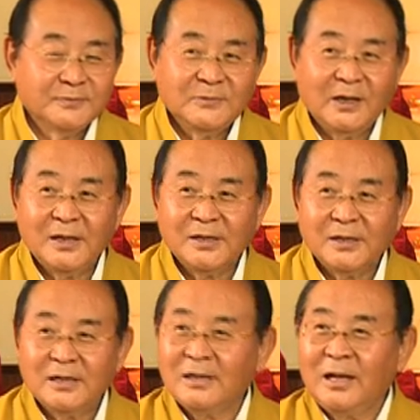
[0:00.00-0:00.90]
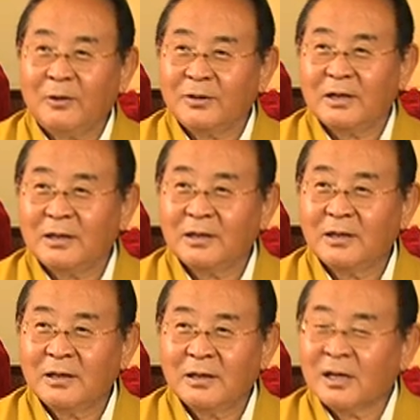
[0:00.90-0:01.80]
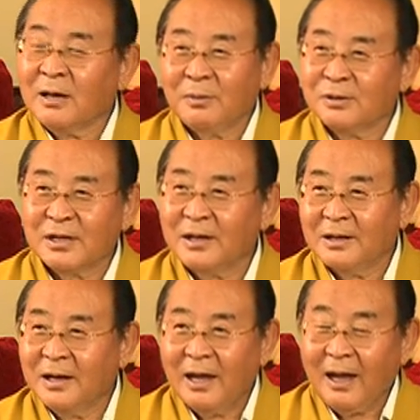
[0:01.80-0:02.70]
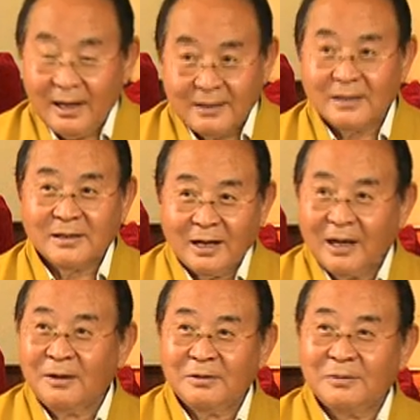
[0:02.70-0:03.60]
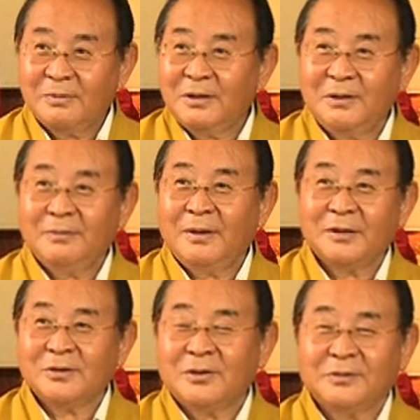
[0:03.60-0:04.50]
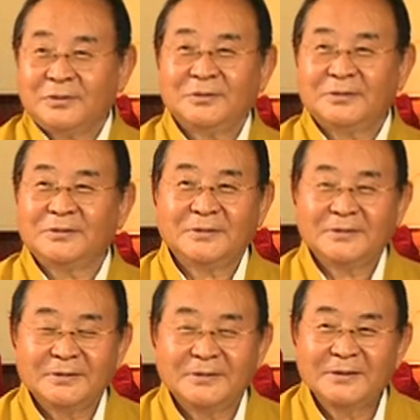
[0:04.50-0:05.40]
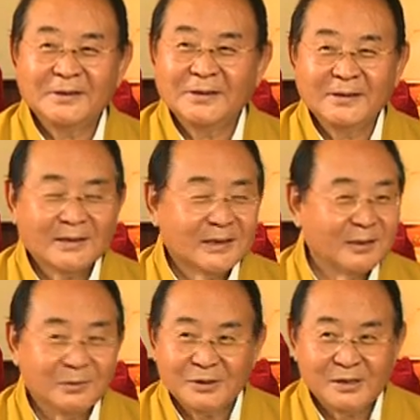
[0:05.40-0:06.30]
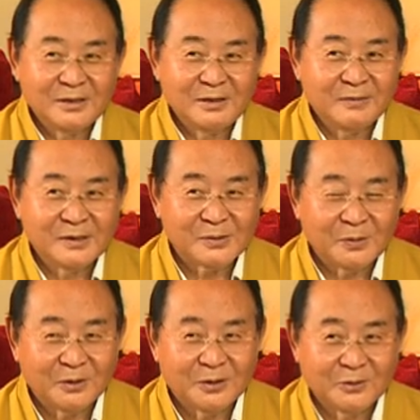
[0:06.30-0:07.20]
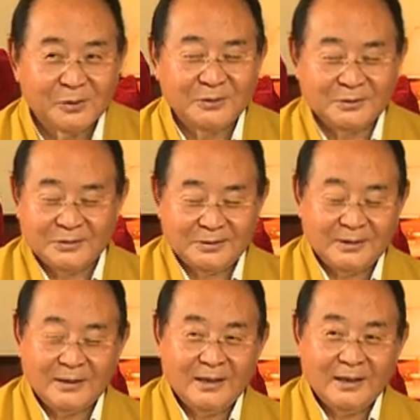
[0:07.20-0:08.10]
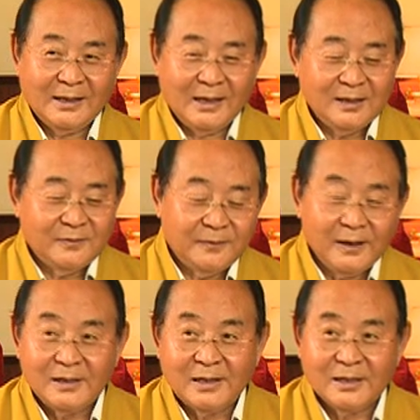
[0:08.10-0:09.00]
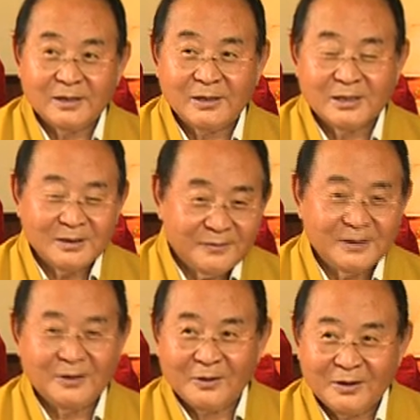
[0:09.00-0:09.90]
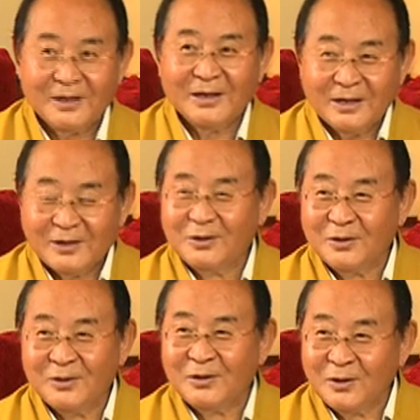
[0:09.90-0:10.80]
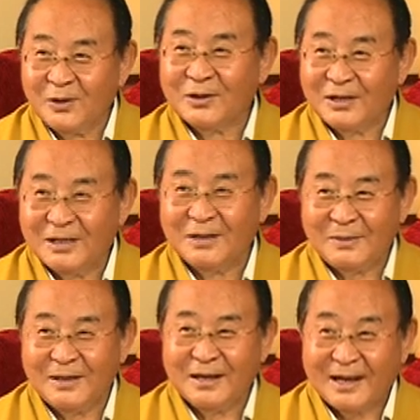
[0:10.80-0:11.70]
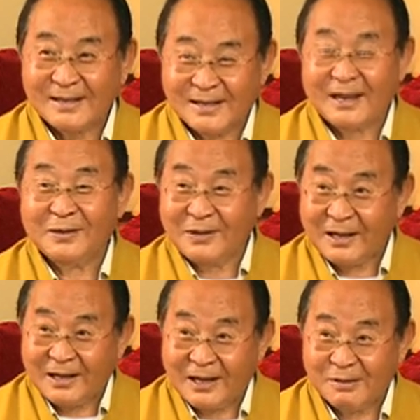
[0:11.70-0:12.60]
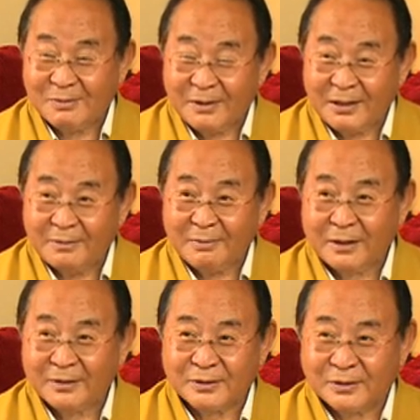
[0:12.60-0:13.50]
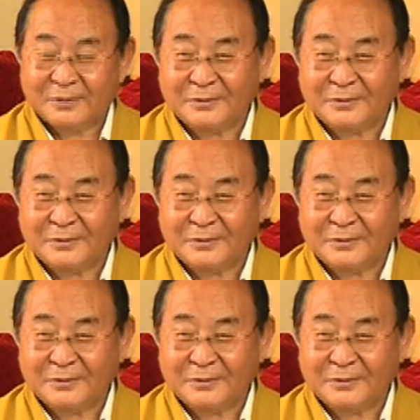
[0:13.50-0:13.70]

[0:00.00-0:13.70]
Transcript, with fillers: Then he said a little loudly, Kembo Town, I did 100 million mantra of them. Kembo didn't even respond at all. And finally, just even, you know, didn't you not hear me? I said, I've done 100 million mantras.